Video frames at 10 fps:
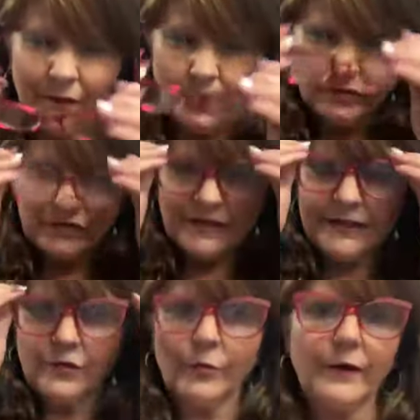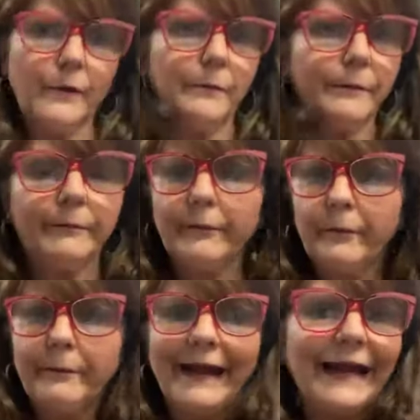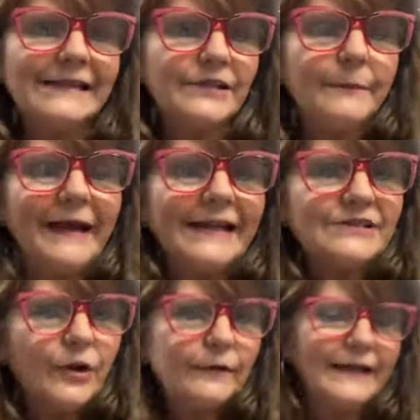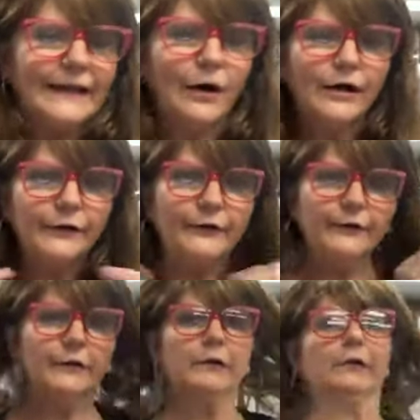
Those who like to wear bangs, the bang's already on her.